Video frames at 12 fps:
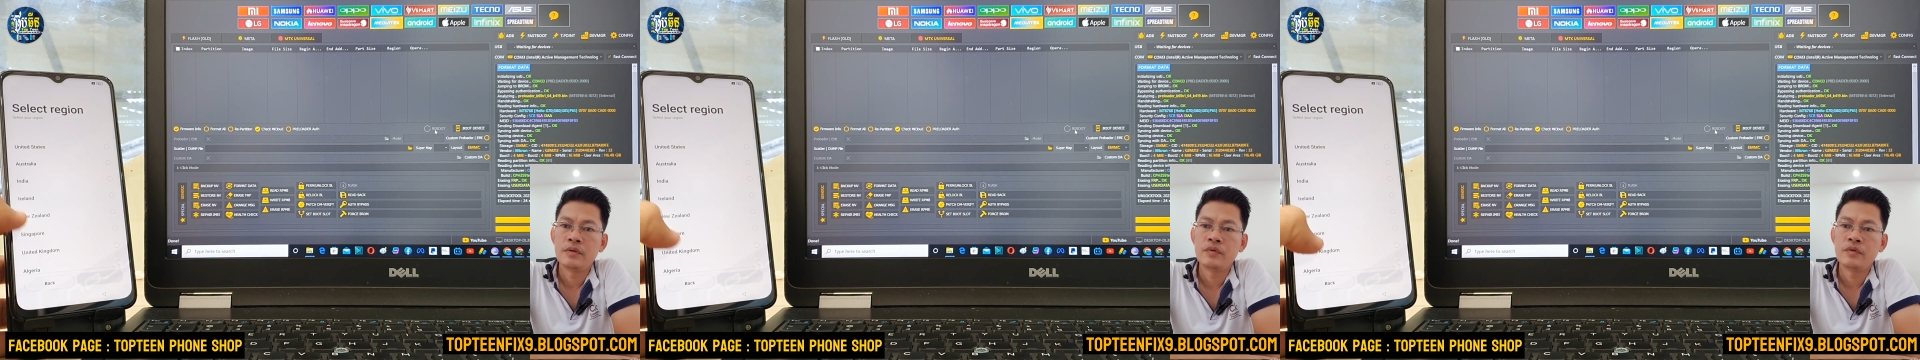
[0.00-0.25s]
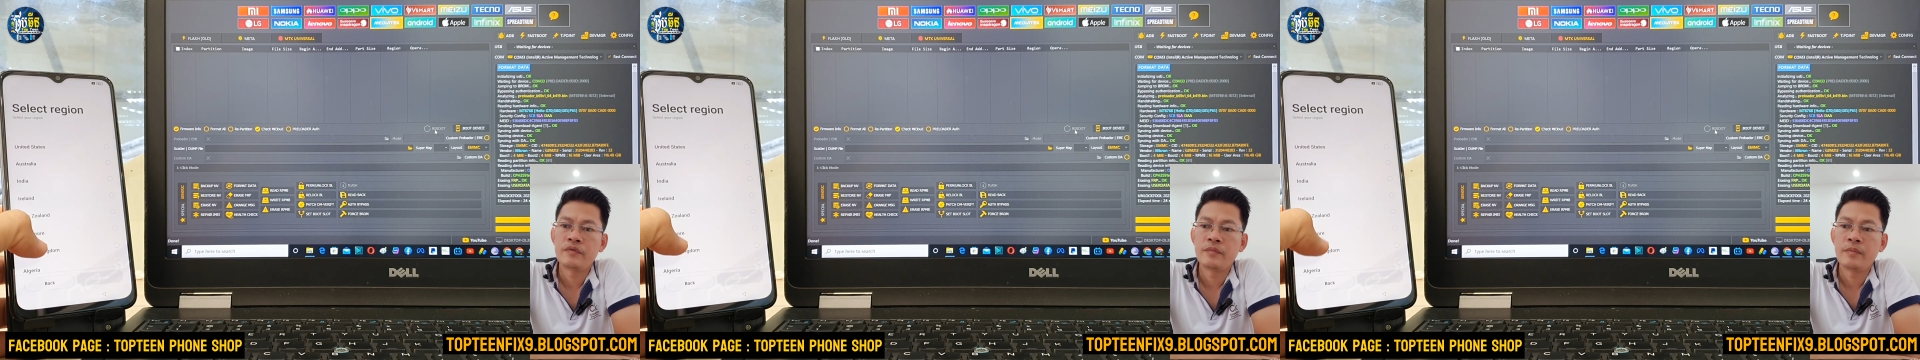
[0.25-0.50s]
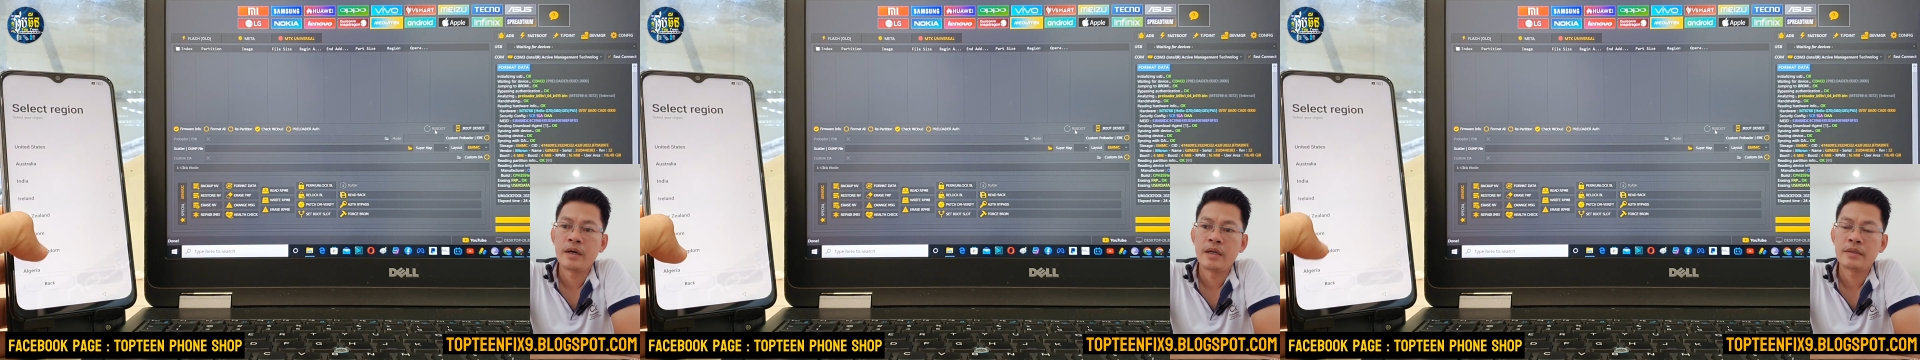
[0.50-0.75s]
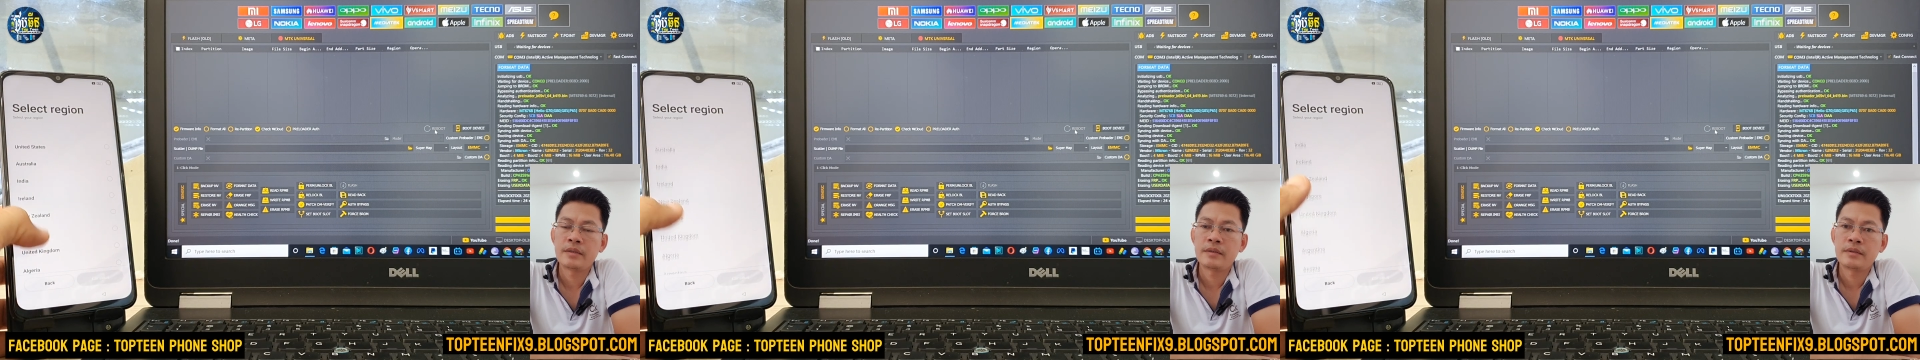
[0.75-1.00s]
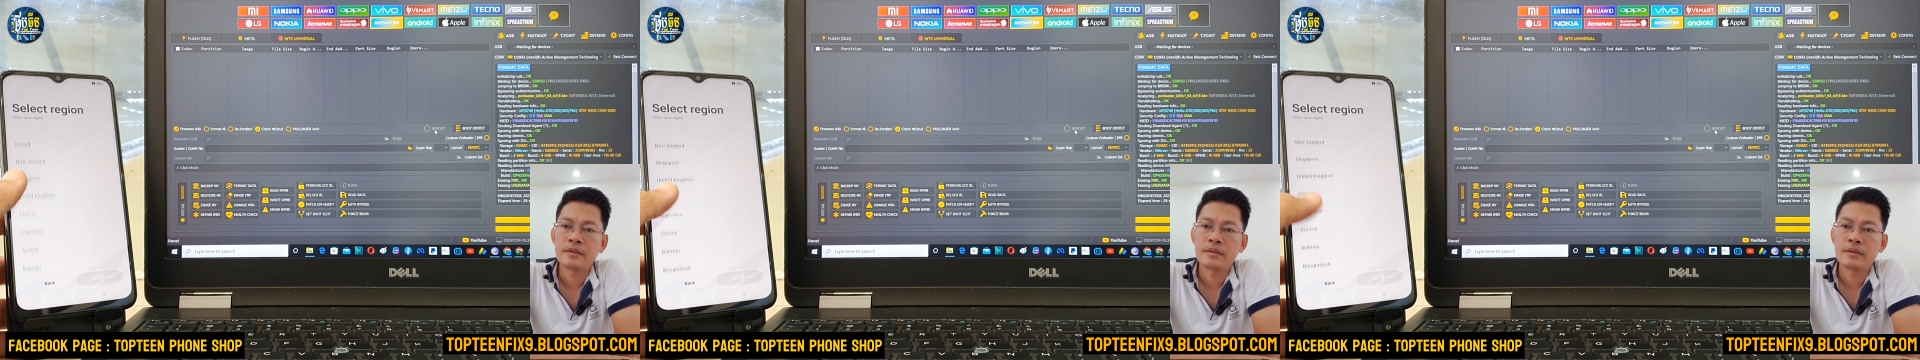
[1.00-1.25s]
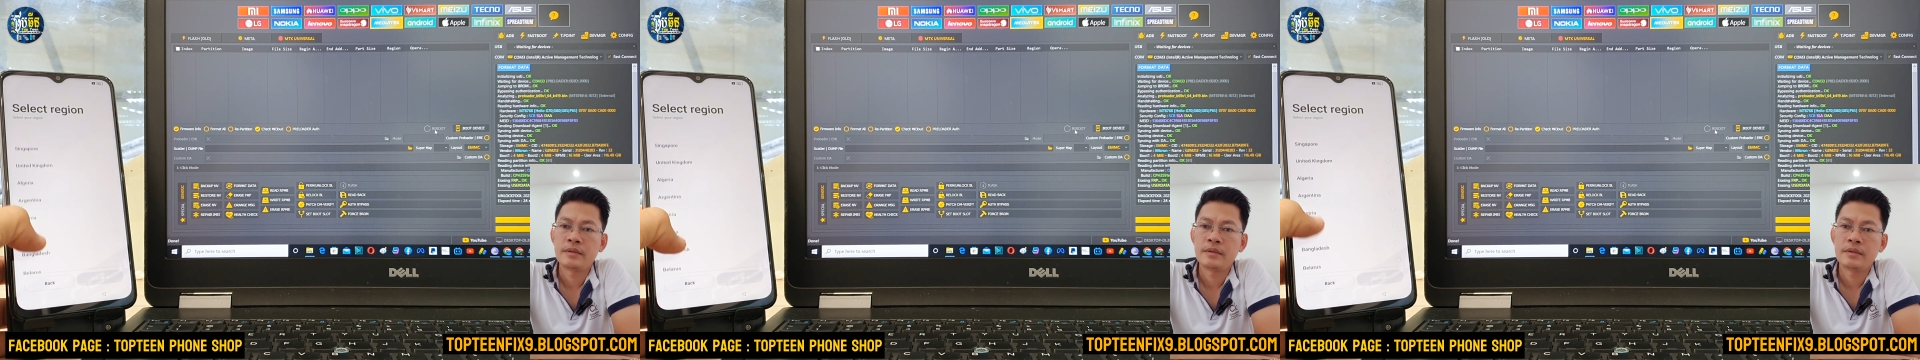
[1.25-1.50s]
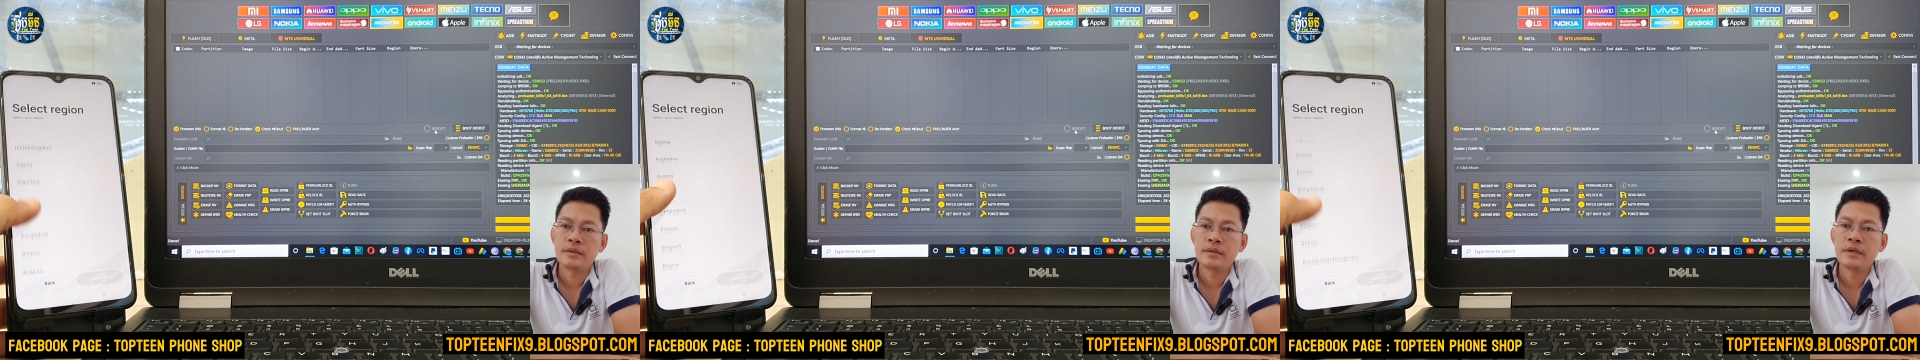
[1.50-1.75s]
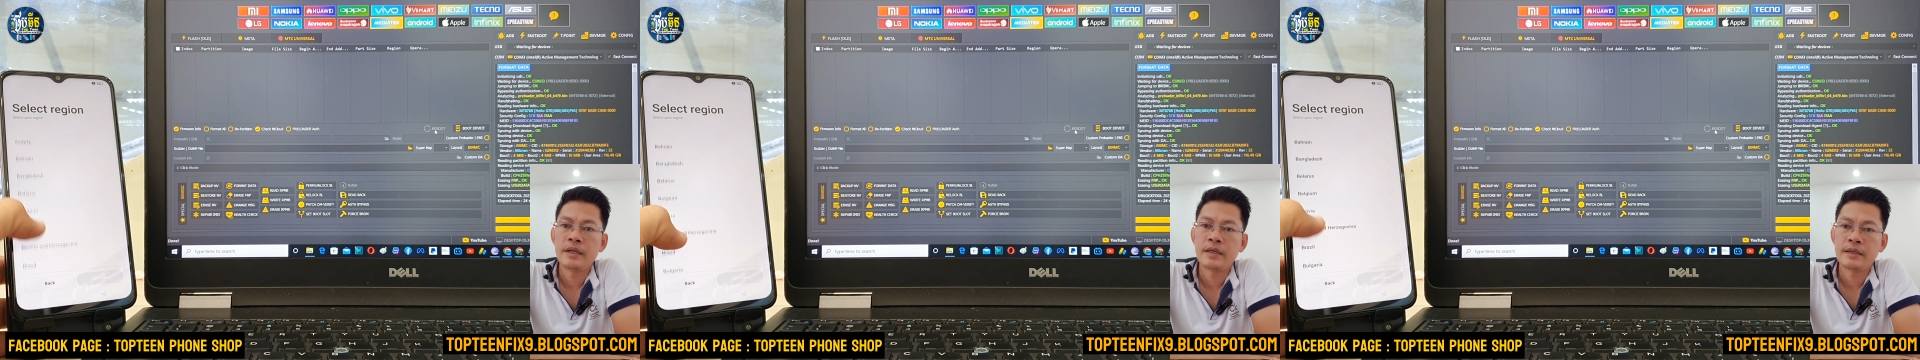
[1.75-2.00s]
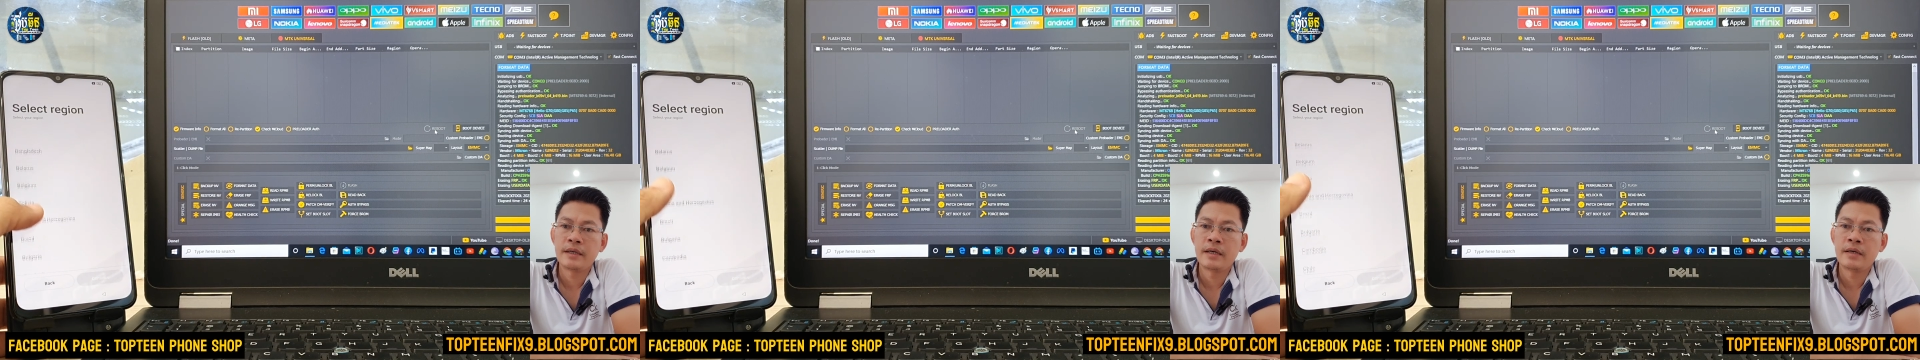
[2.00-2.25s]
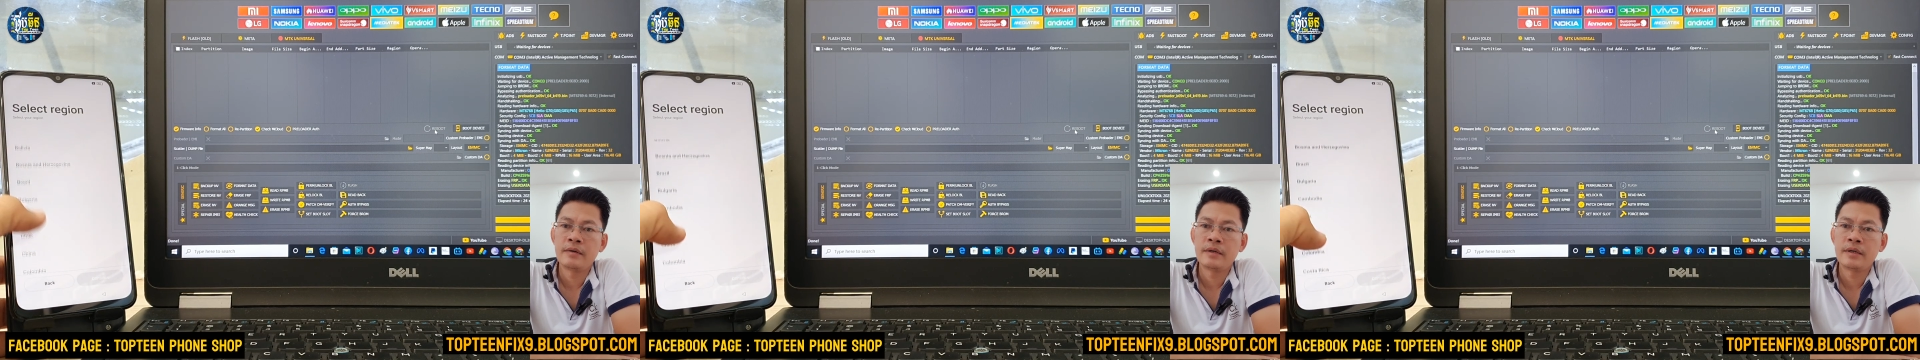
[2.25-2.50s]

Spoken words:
do the format data.